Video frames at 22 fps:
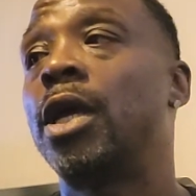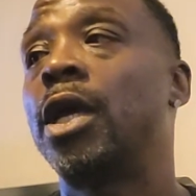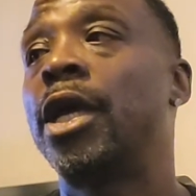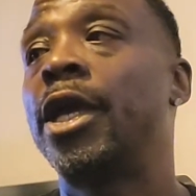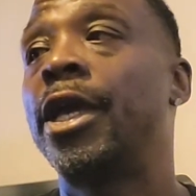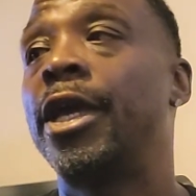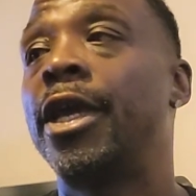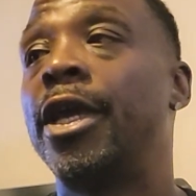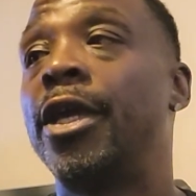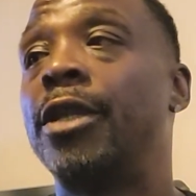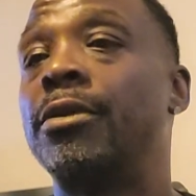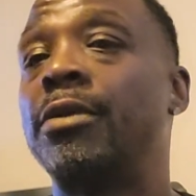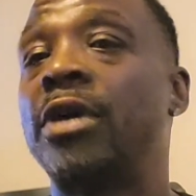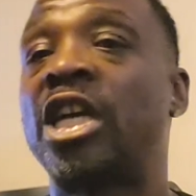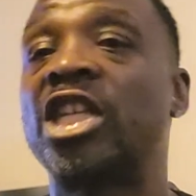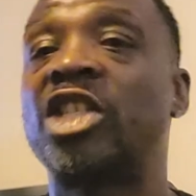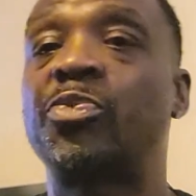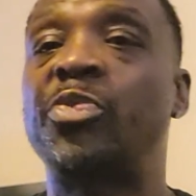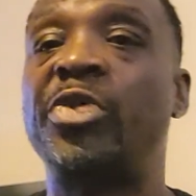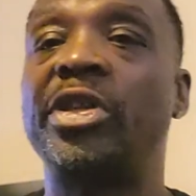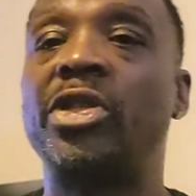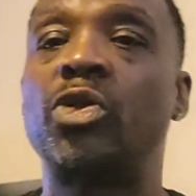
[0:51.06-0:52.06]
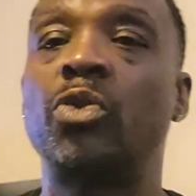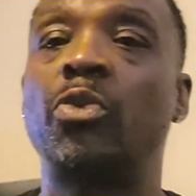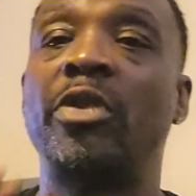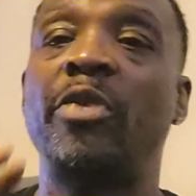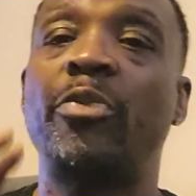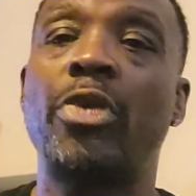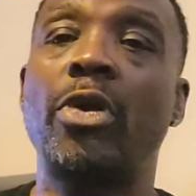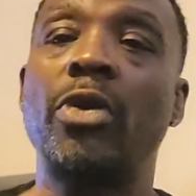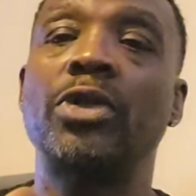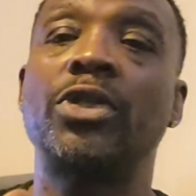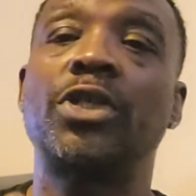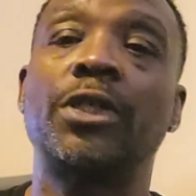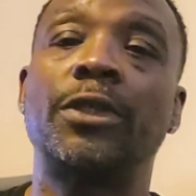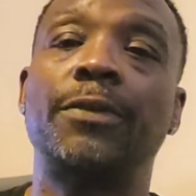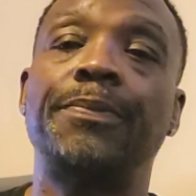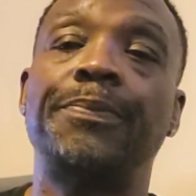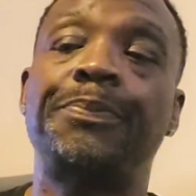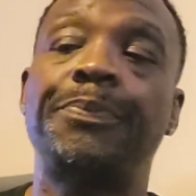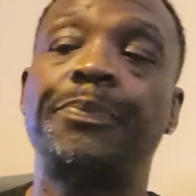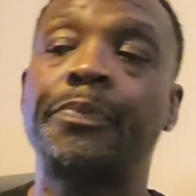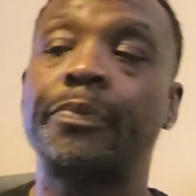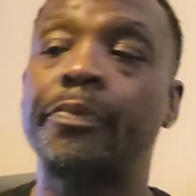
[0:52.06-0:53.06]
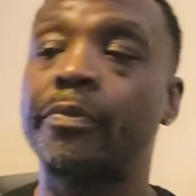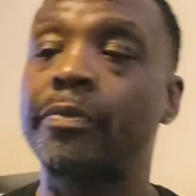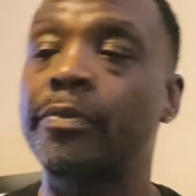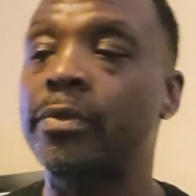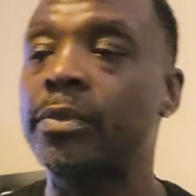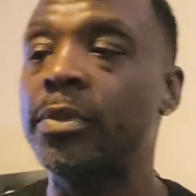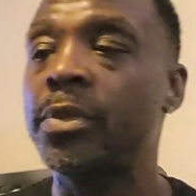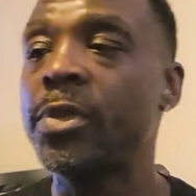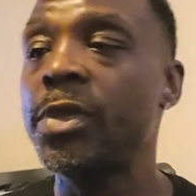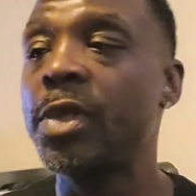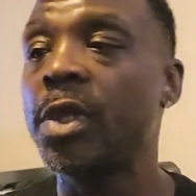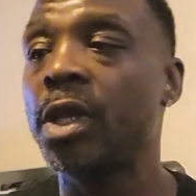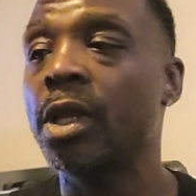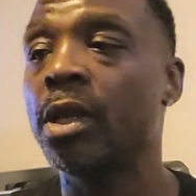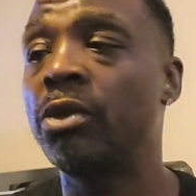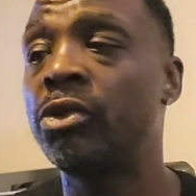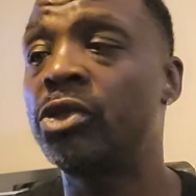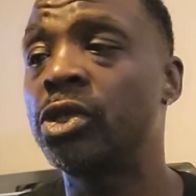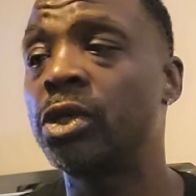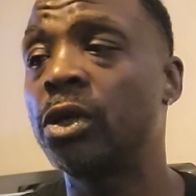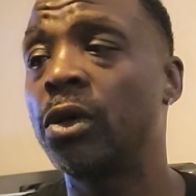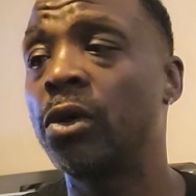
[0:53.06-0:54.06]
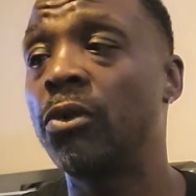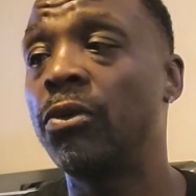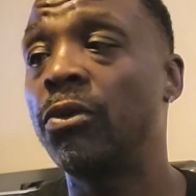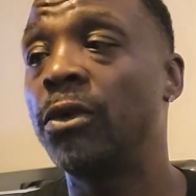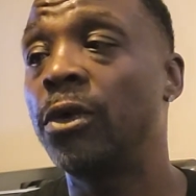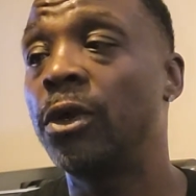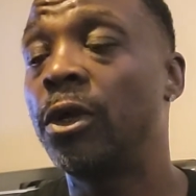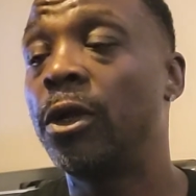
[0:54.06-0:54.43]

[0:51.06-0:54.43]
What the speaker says: And I speak to them in person. So